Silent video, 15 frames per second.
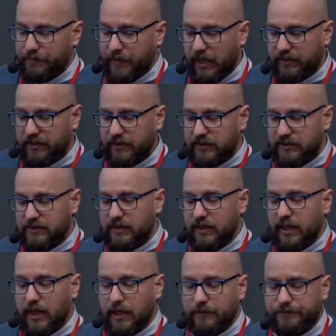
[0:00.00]
the bulkheads
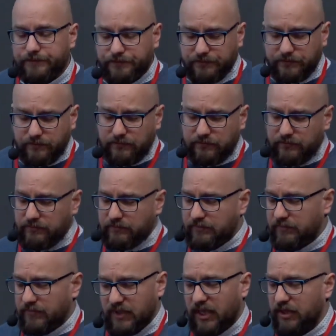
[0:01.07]
are
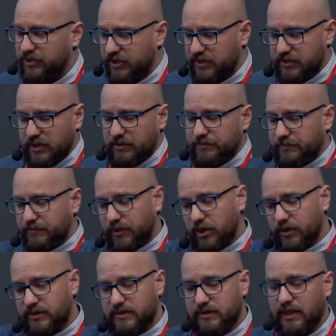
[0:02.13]
just
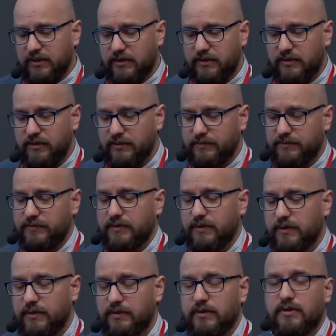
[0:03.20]
blocks that
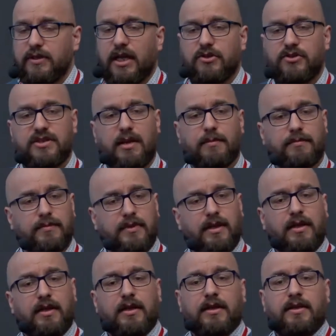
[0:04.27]
catch some
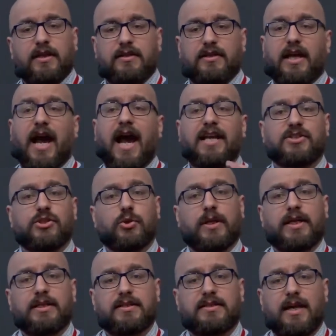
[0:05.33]
that
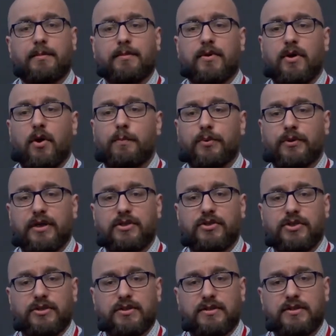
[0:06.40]
isolate some
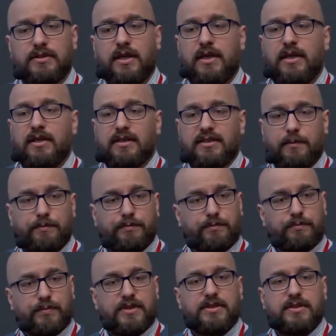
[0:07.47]
operations, some
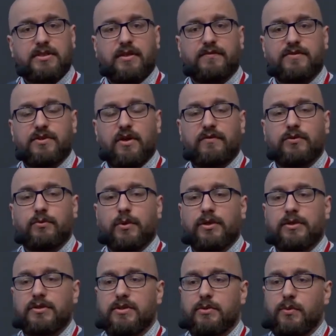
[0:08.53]
pieces of
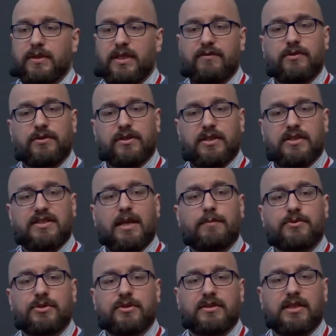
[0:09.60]
software. So whenever an
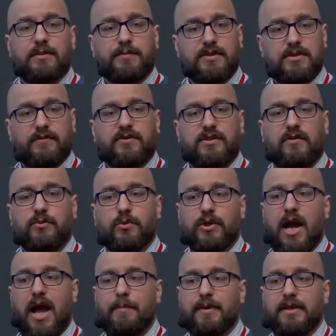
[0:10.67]
exception in that piece of software
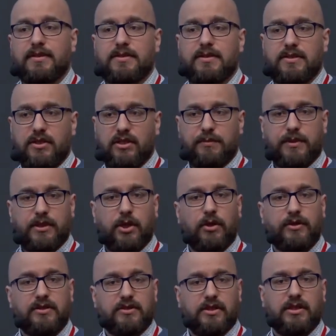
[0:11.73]
happens, it's going to be
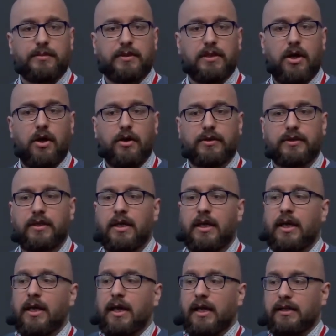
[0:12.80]
caught, it's going to be logged,
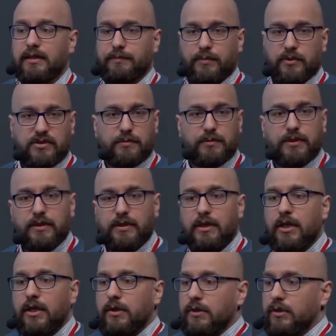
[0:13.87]
and possibly
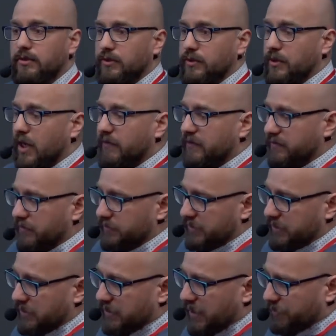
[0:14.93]
you're going to recover from
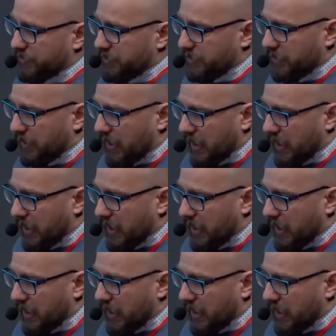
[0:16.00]
this exception.